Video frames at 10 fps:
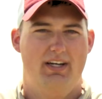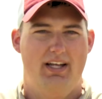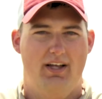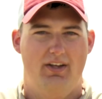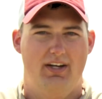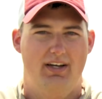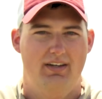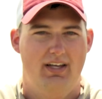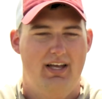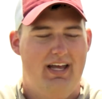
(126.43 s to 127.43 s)
and Helena,
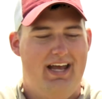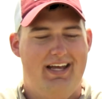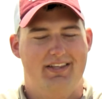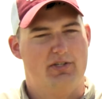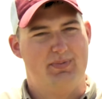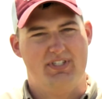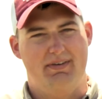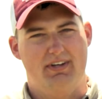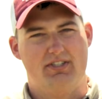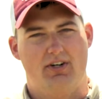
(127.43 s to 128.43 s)
and the
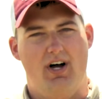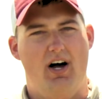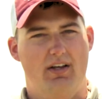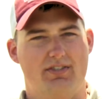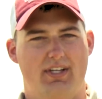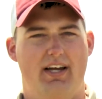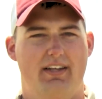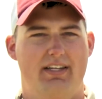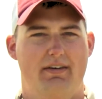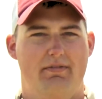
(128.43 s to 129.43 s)
specifics are all
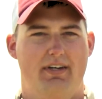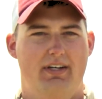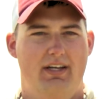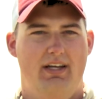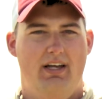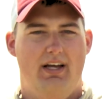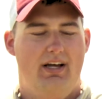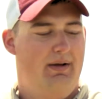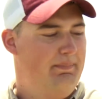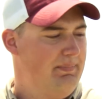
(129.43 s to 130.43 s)
slightly different.
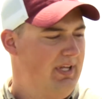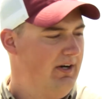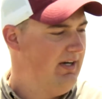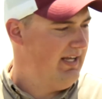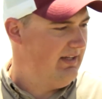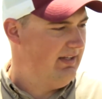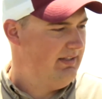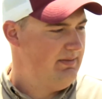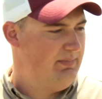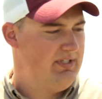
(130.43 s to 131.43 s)
Um, here in
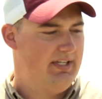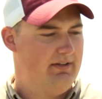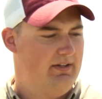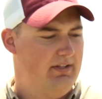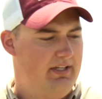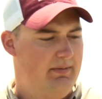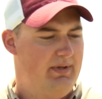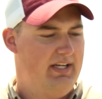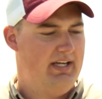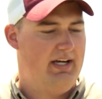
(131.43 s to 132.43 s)
England particularly,
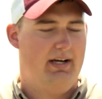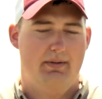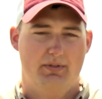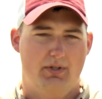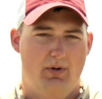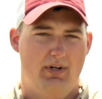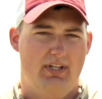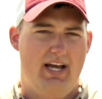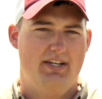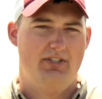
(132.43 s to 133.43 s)
we, uh, it was
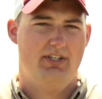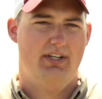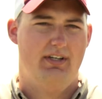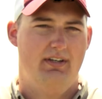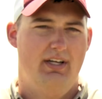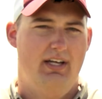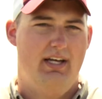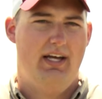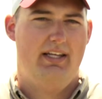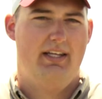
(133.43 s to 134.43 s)
corn last year,
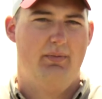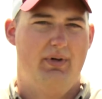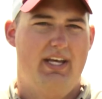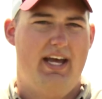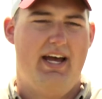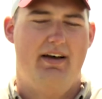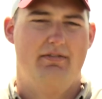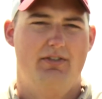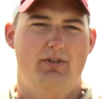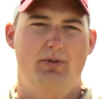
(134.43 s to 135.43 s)
and then we
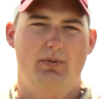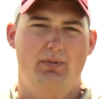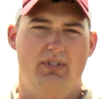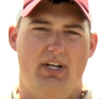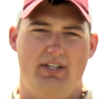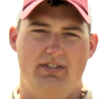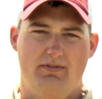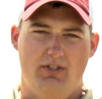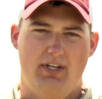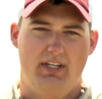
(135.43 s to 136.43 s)
have two tons
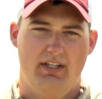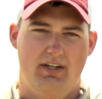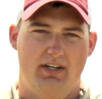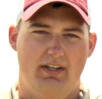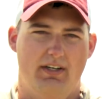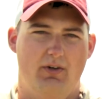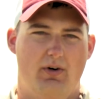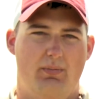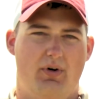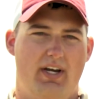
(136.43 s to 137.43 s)
of chicken litter
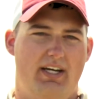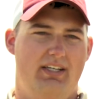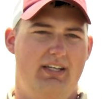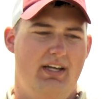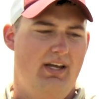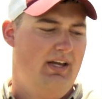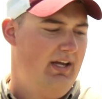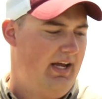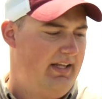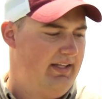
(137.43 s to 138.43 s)
incorporated,
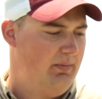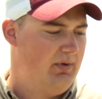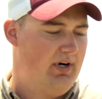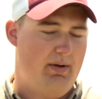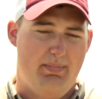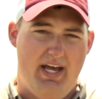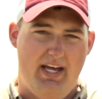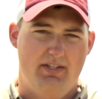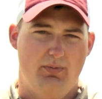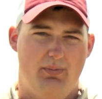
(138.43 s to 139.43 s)
and then we're on
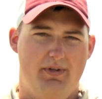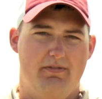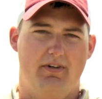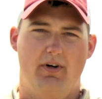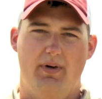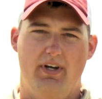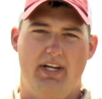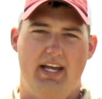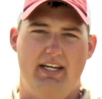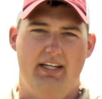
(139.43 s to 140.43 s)
beds, we'll be furrow
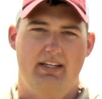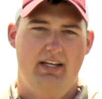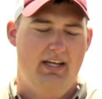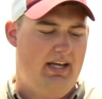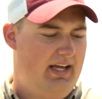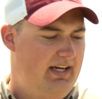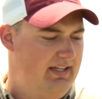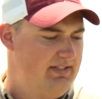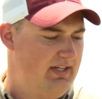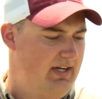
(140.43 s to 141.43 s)
irrigated, and it's